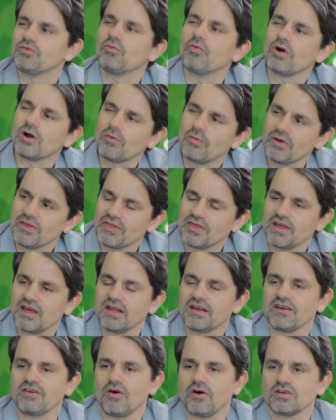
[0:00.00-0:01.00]
to work with
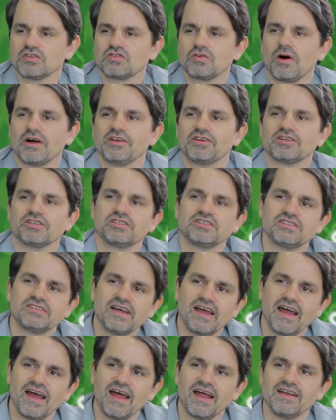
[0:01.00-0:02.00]
it and also
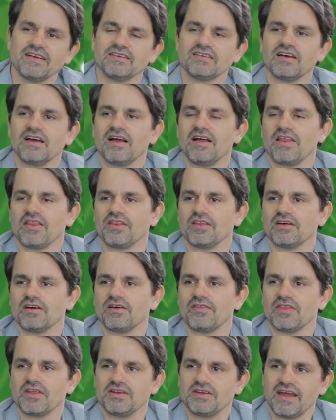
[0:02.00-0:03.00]
understand
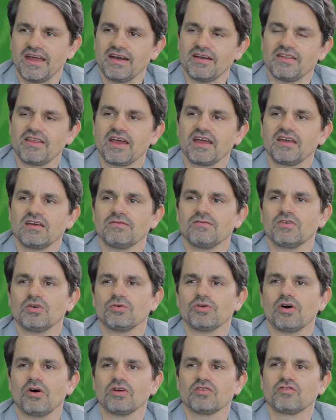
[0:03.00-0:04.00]
the data they give
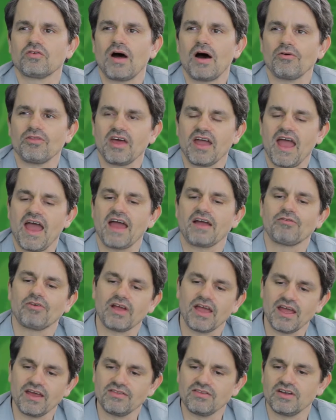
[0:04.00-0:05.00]
you and also how they
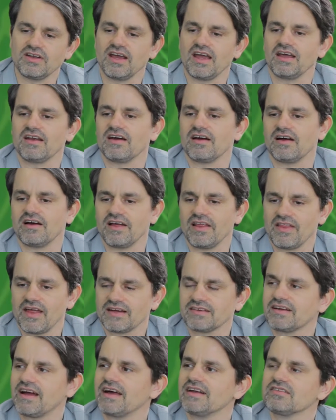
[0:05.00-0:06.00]
aggregate the data and
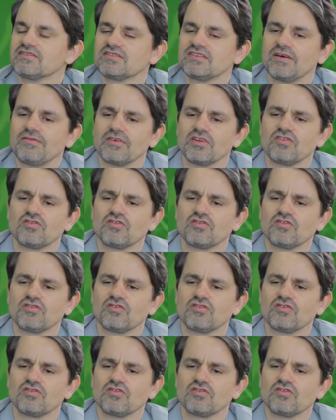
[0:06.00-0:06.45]
that kind of stuff.